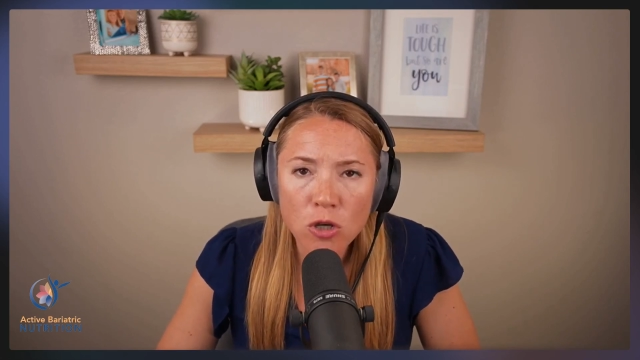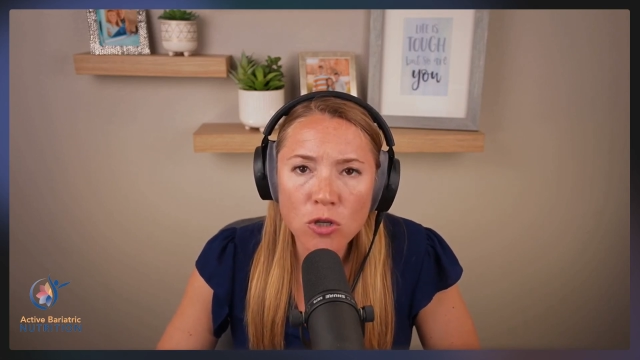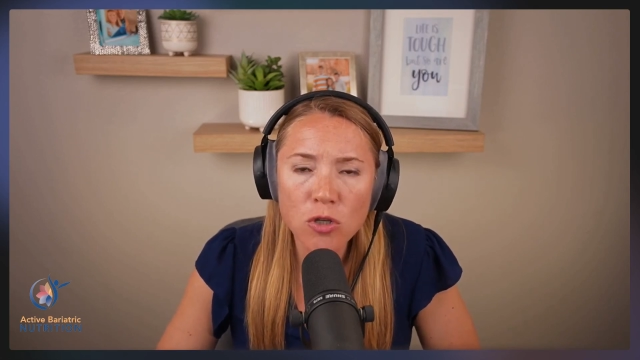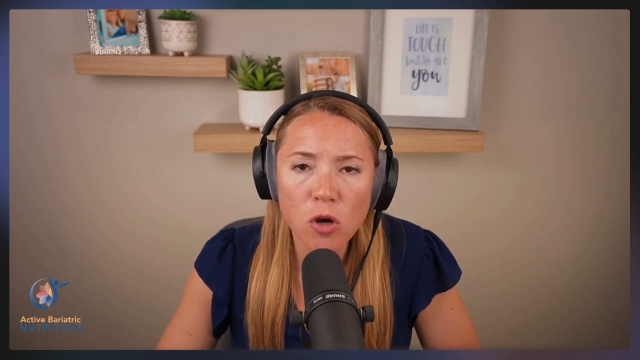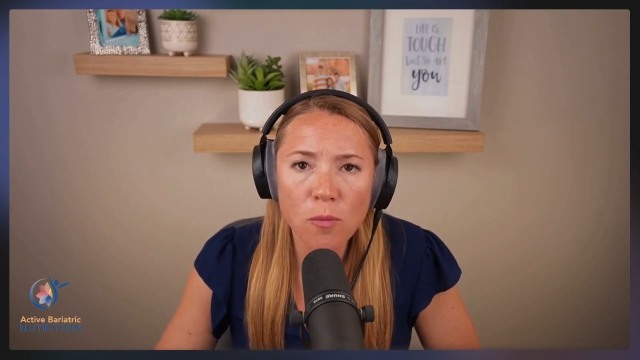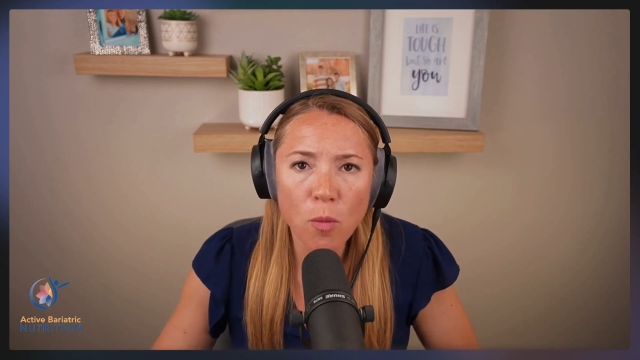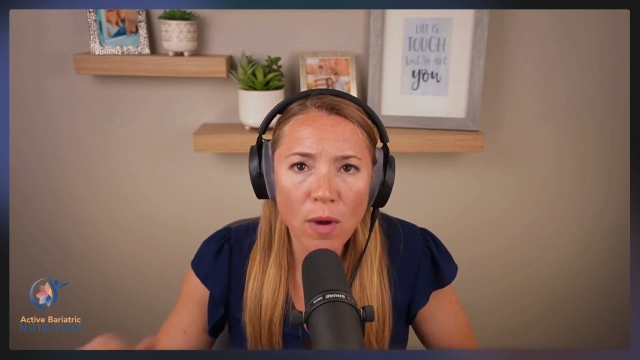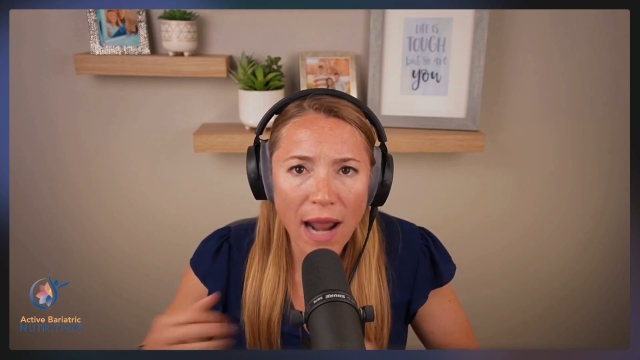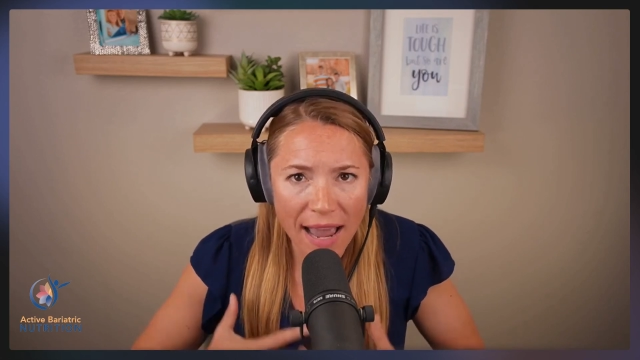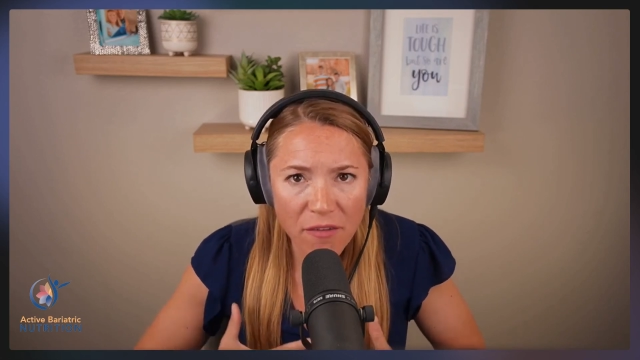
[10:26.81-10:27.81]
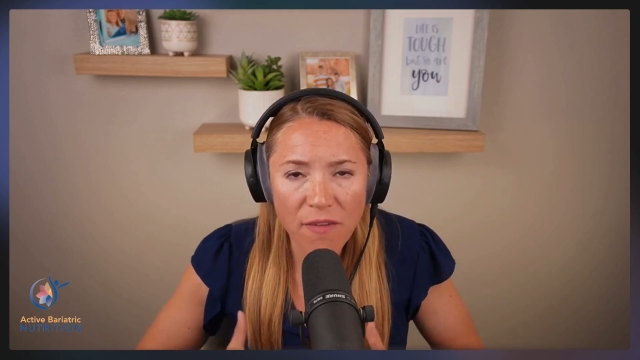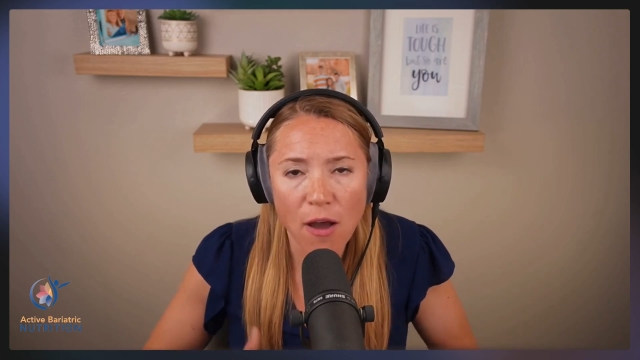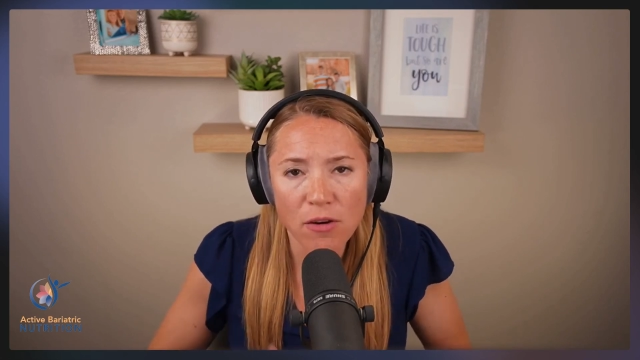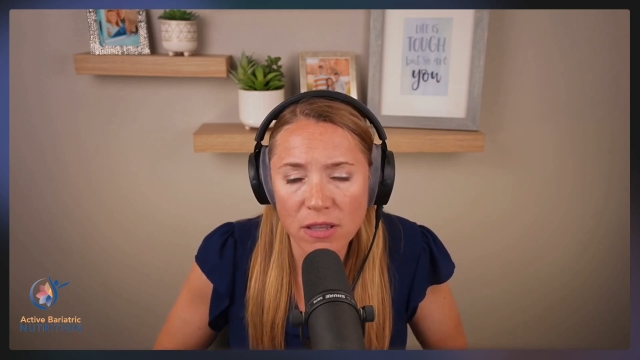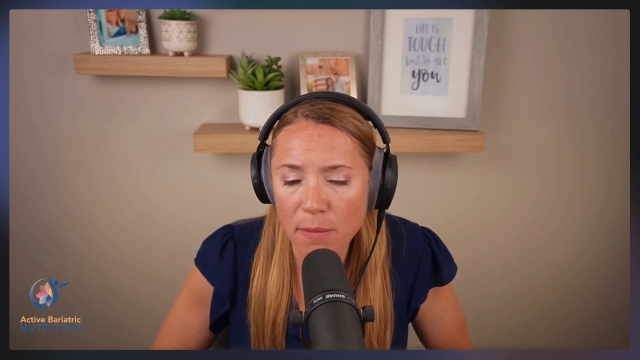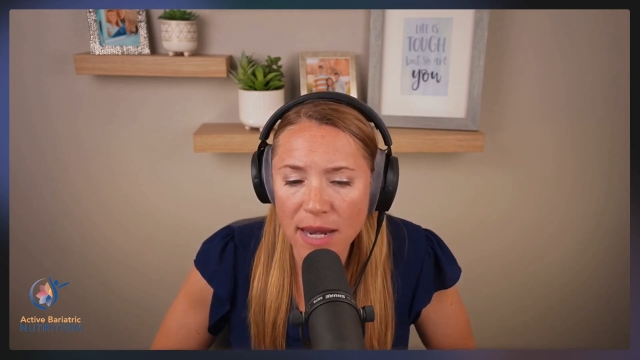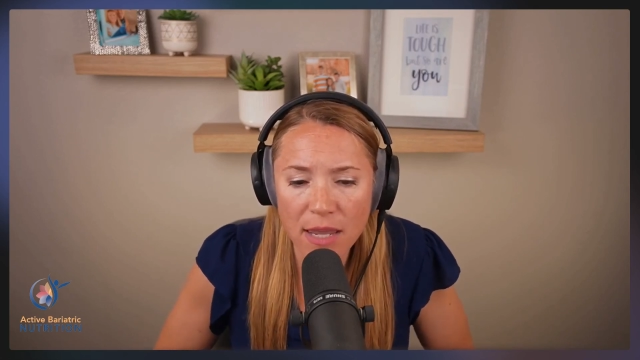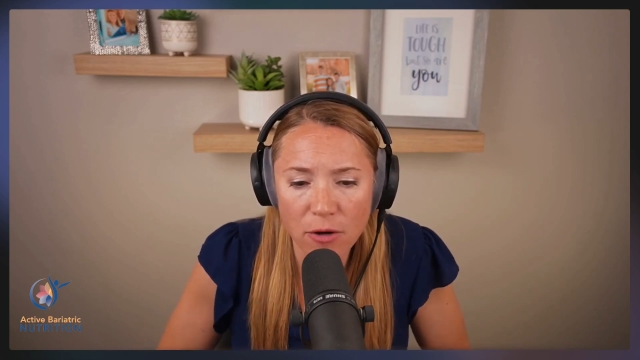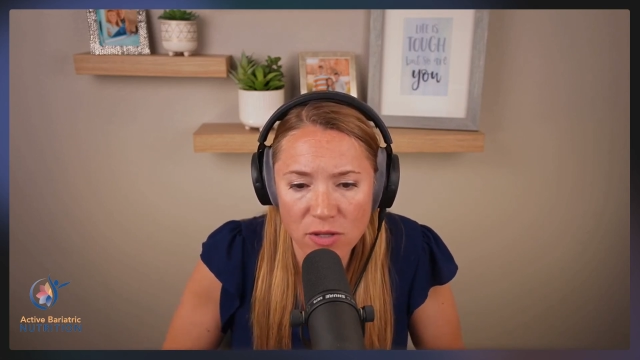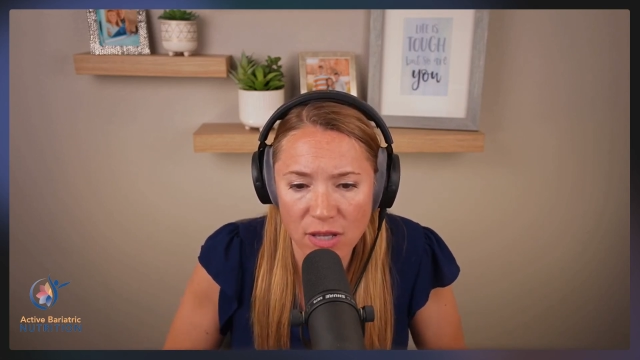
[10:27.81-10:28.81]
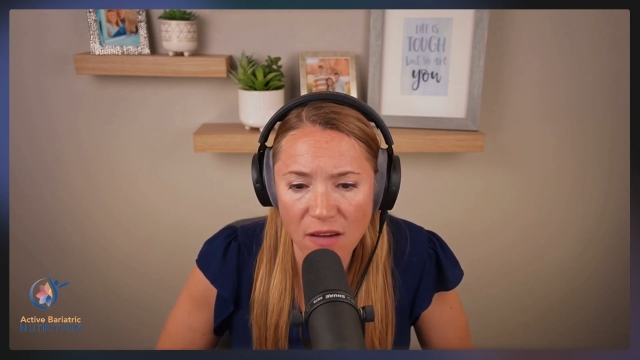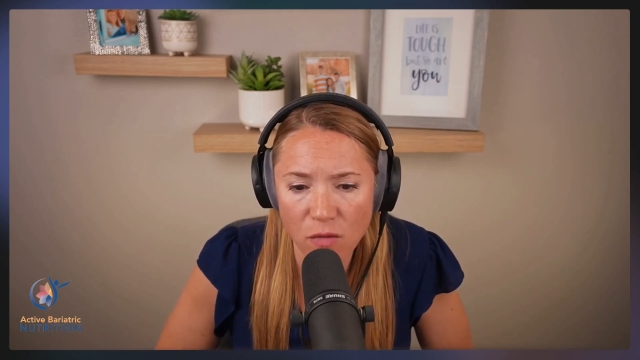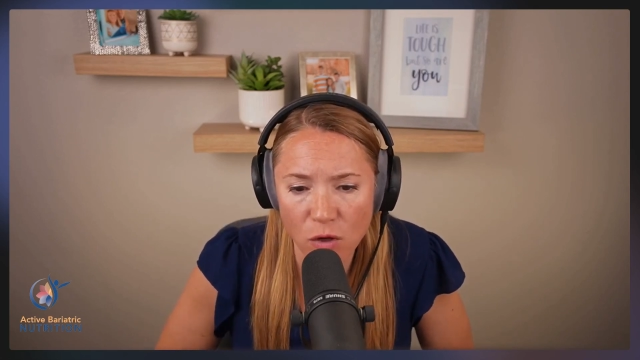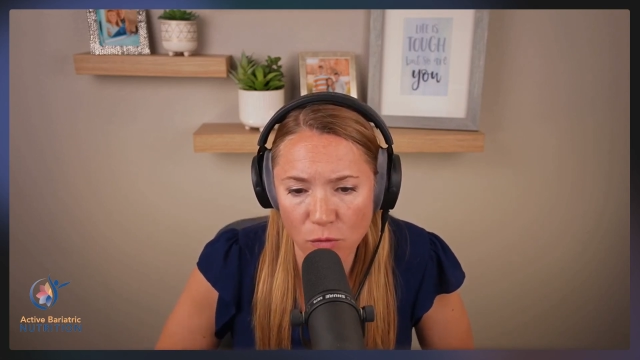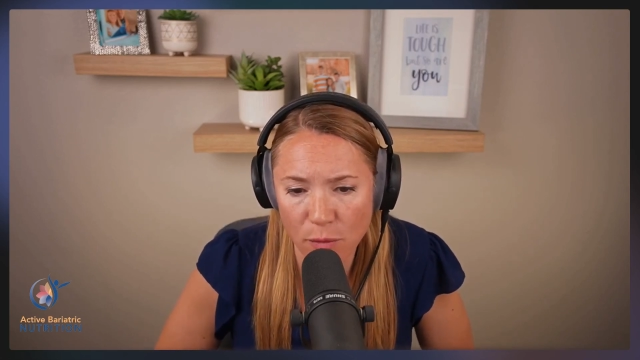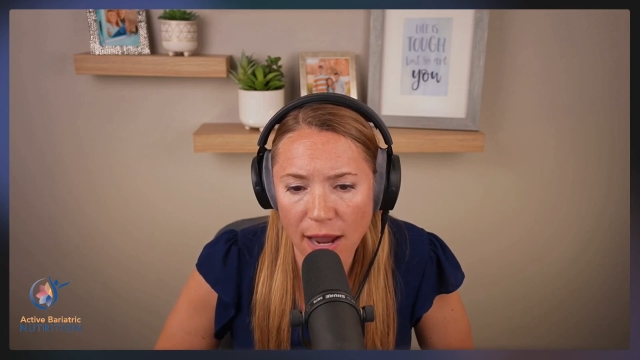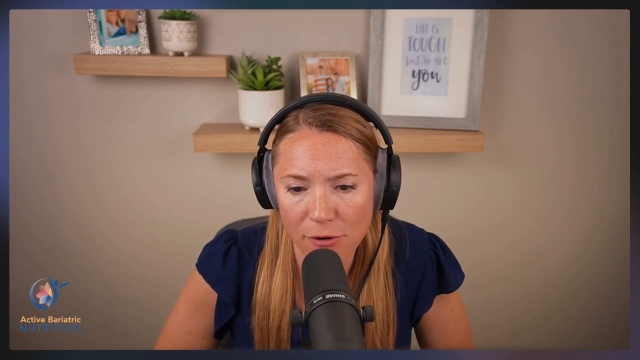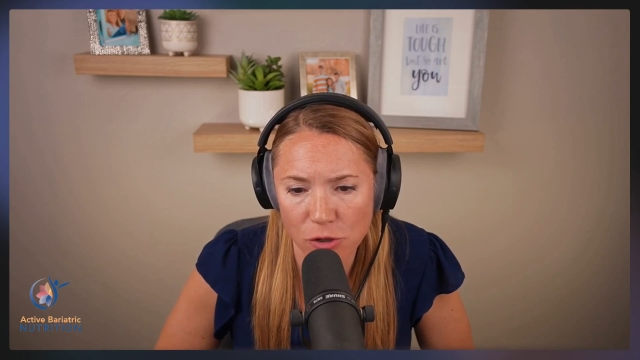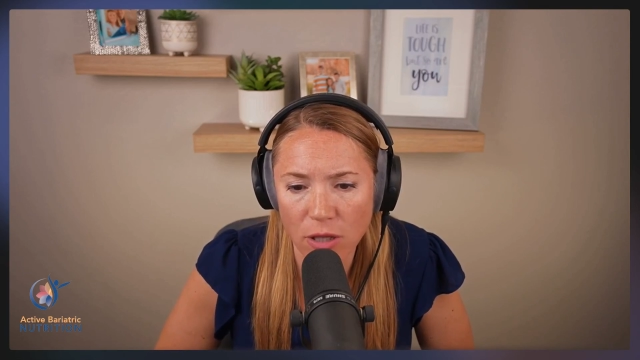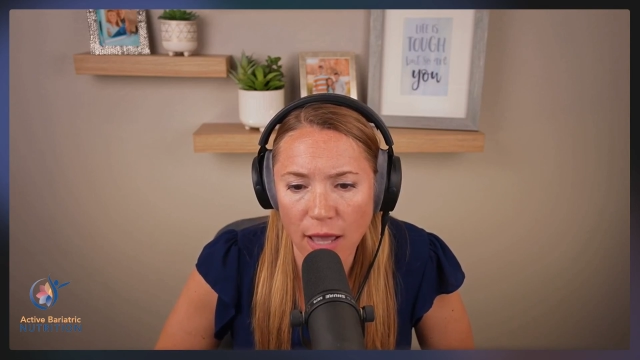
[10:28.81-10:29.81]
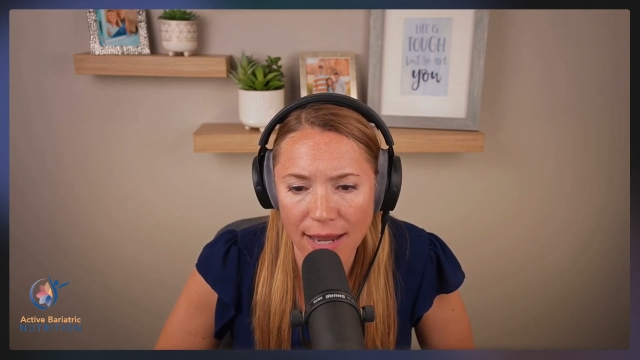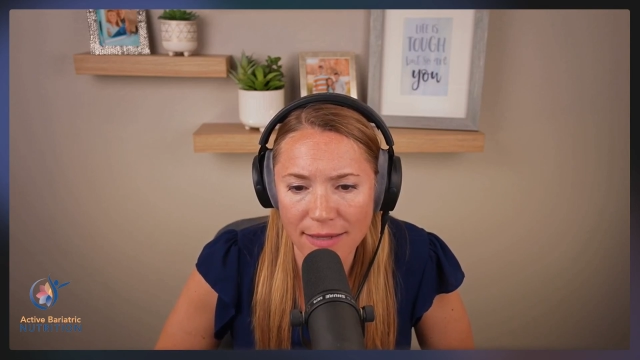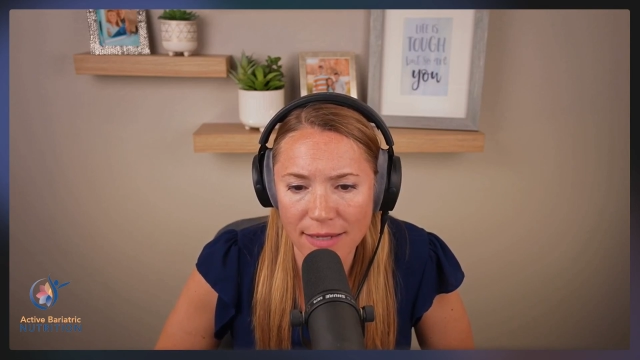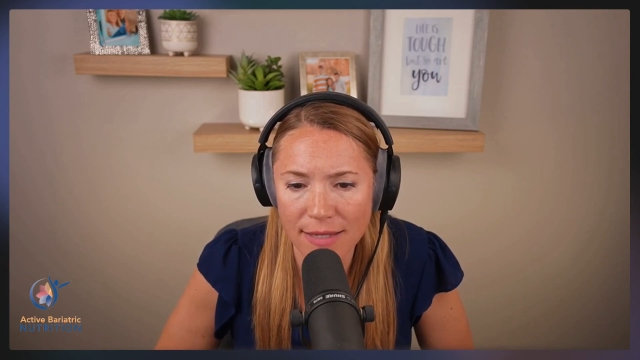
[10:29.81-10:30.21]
So what I have found in the many years that I've worked with bariatric clients